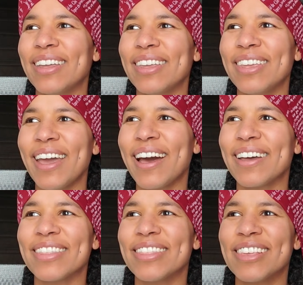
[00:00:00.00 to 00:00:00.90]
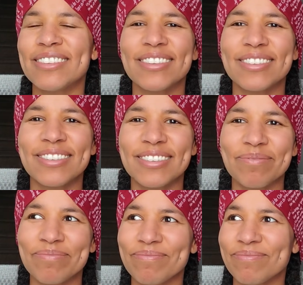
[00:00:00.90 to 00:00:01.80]
Yeah, this is
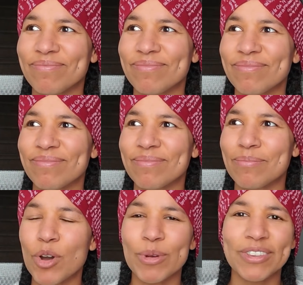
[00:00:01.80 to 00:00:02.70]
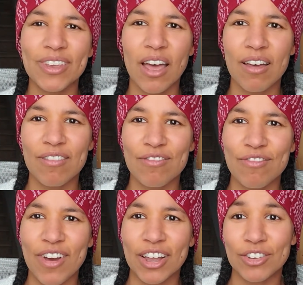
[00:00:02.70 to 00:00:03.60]
moments of
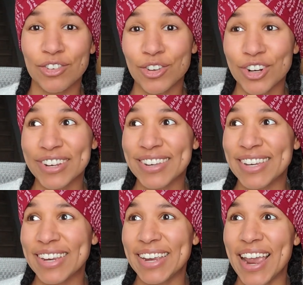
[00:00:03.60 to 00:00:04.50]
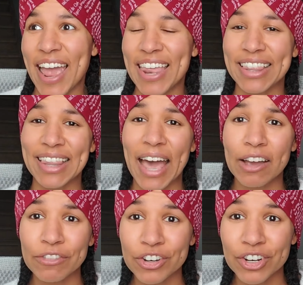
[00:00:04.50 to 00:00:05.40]
uncertainty and
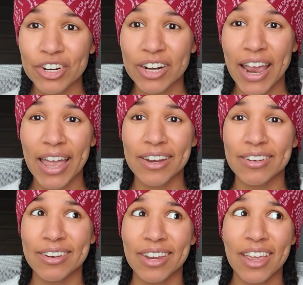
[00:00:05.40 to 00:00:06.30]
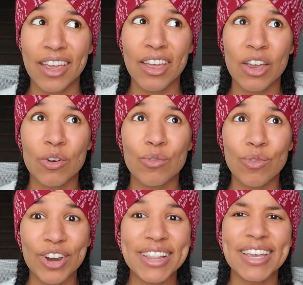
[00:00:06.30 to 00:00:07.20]
laughter and
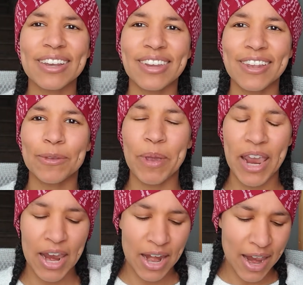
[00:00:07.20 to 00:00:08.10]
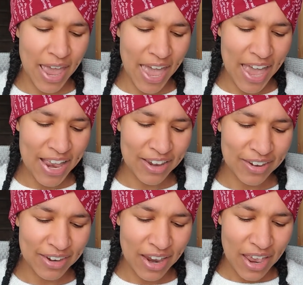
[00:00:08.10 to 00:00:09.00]
really intense pain,
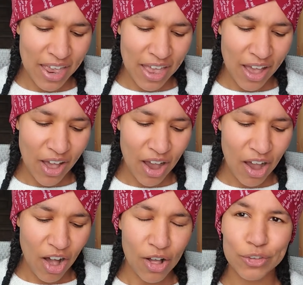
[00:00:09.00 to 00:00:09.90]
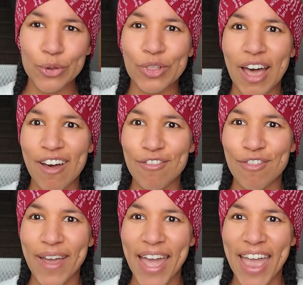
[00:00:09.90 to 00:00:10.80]
and also
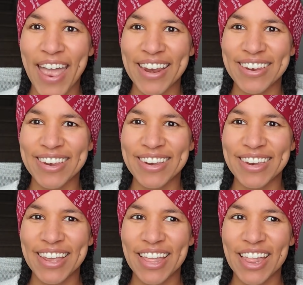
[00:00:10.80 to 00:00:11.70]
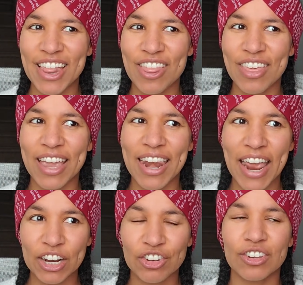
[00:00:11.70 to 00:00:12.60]
love, and the
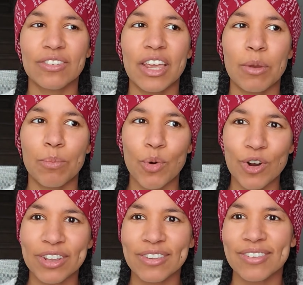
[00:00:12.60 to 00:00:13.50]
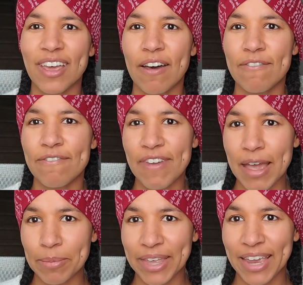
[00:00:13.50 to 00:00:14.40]
connections and importance of
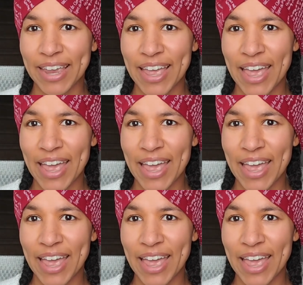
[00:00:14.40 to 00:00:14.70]
family.